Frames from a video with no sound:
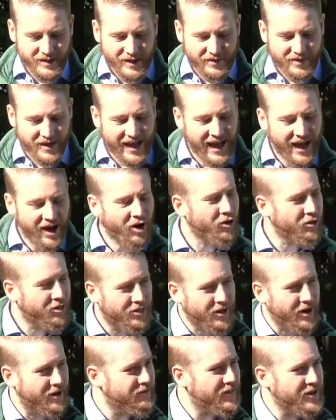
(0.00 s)
the
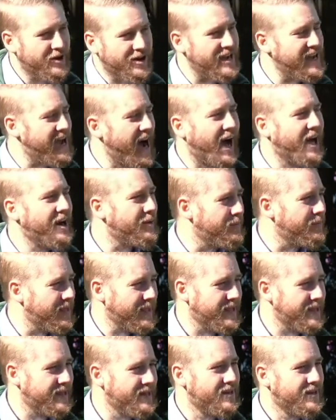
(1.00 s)
health of their
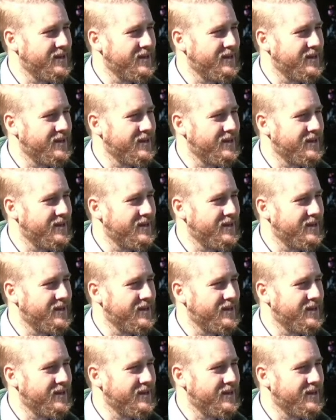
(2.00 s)
economy